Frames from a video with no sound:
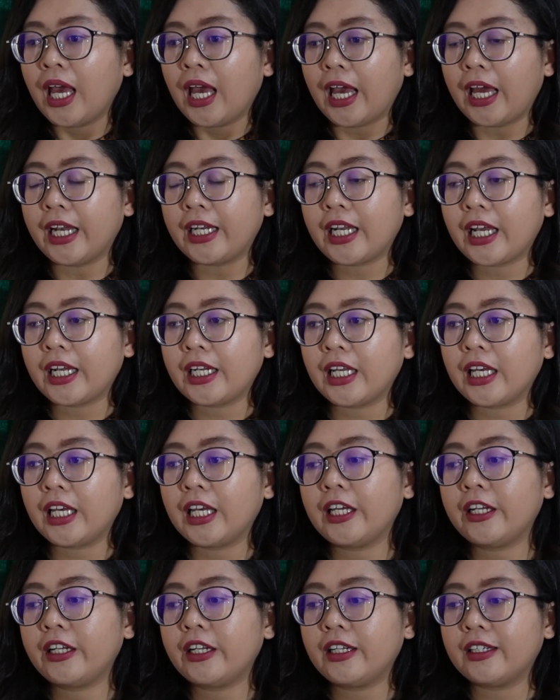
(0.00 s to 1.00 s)
And then
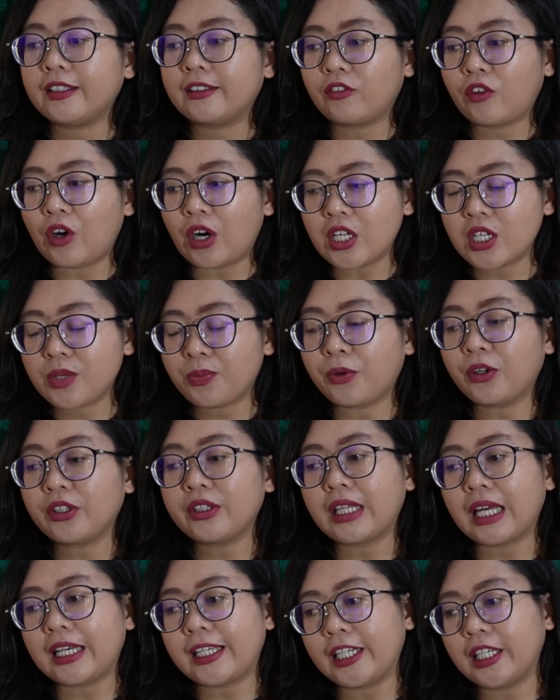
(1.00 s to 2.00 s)
in the
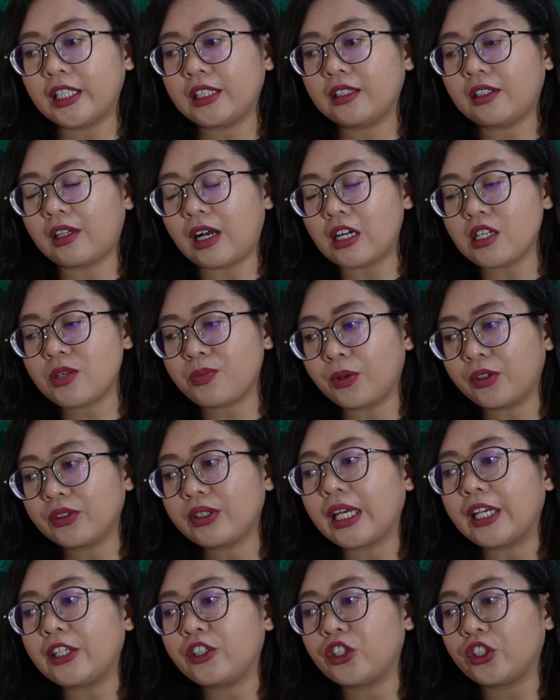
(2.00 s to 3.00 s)

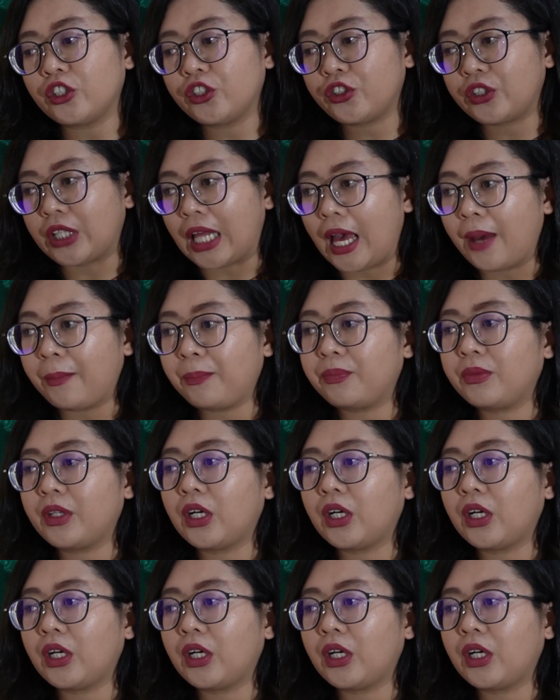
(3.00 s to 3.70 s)
transportation step,